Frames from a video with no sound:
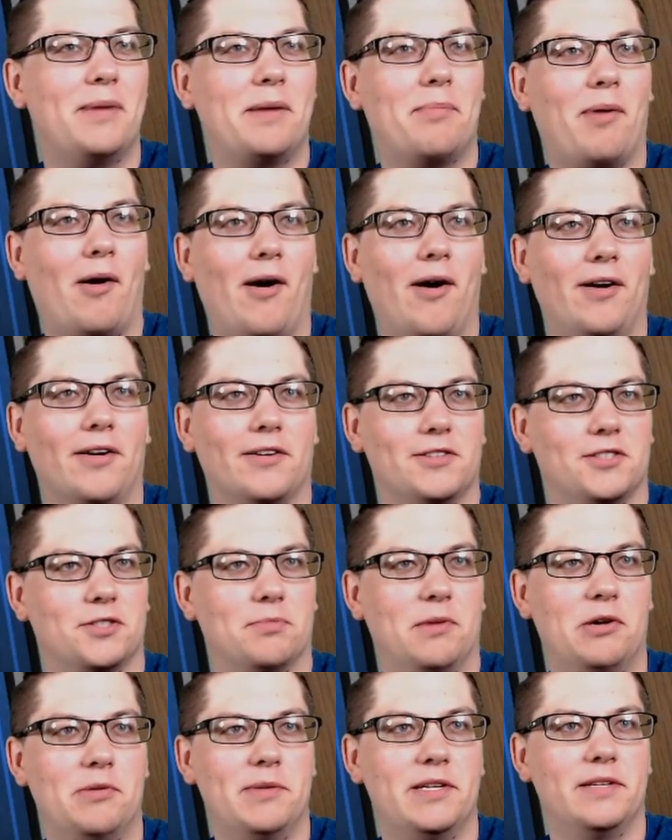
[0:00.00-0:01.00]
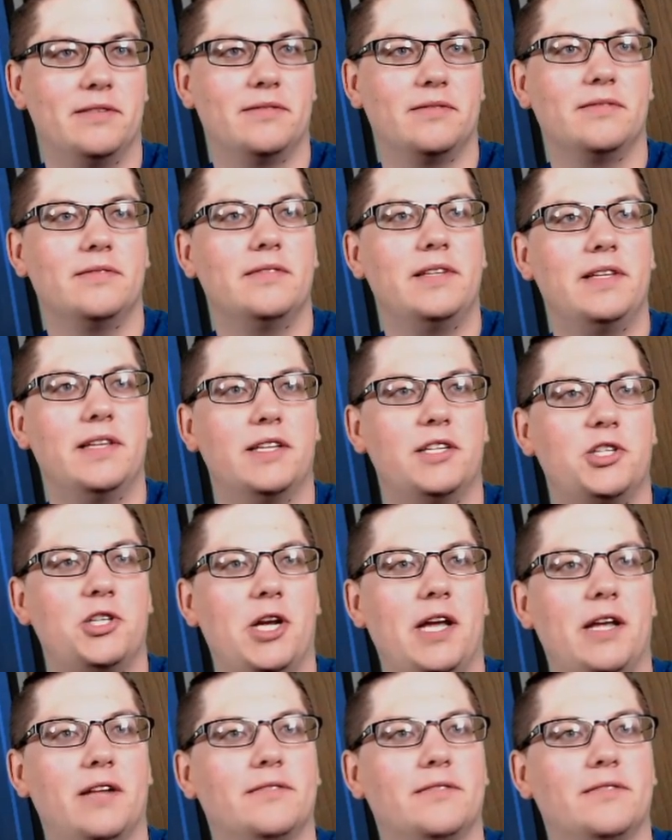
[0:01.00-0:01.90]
Poggers moment in the chat.